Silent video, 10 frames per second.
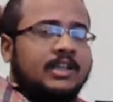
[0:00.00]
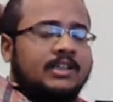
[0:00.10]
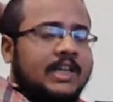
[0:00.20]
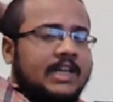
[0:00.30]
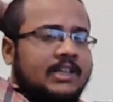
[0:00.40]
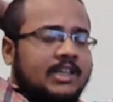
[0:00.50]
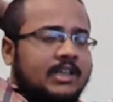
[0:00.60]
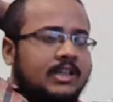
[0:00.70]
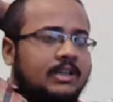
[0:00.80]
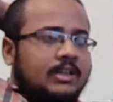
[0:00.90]
that
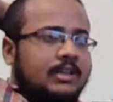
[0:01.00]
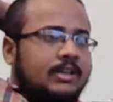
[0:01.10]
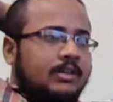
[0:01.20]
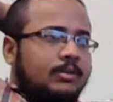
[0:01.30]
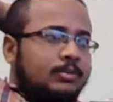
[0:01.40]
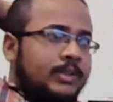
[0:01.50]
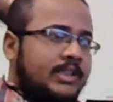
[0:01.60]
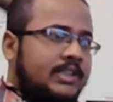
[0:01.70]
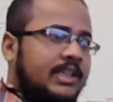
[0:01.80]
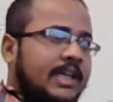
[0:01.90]

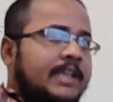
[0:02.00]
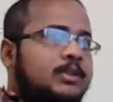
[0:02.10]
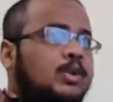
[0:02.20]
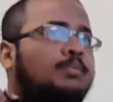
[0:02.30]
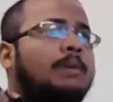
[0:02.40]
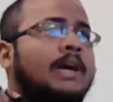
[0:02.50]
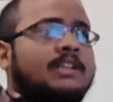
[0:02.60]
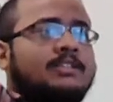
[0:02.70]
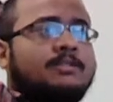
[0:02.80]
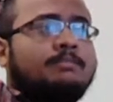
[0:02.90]
which age group
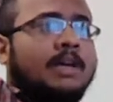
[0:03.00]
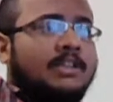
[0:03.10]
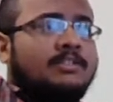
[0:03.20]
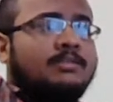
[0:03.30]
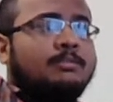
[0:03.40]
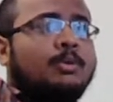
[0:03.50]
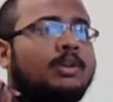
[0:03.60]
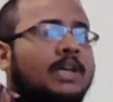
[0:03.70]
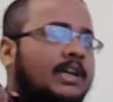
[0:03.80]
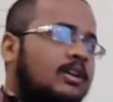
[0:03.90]
buys more
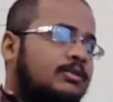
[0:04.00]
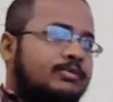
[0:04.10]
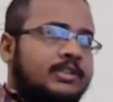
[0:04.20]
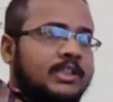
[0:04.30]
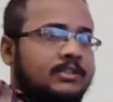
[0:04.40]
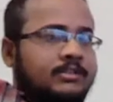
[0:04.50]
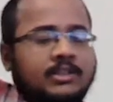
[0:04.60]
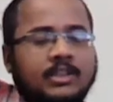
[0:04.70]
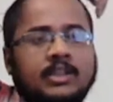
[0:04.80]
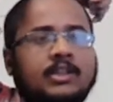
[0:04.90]
kind of cheese,
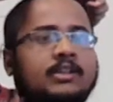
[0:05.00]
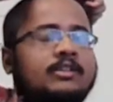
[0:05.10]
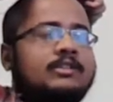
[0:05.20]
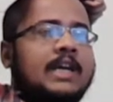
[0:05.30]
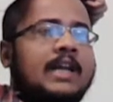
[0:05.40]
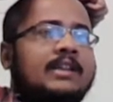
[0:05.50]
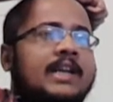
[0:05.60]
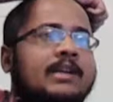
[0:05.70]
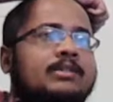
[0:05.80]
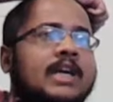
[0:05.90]
and then
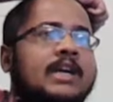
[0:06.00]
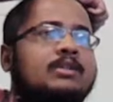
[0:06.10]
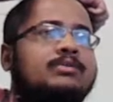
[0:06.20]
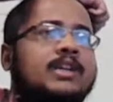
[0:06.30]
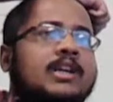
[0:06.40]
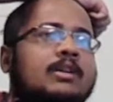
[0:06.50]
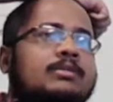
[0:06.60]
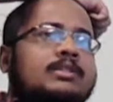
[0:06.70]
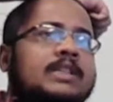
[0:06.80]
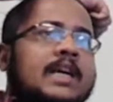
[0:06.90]
you try to figure
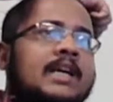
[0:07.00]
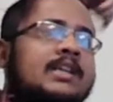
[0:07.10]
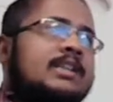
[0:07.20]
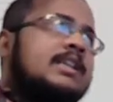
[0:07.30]
out that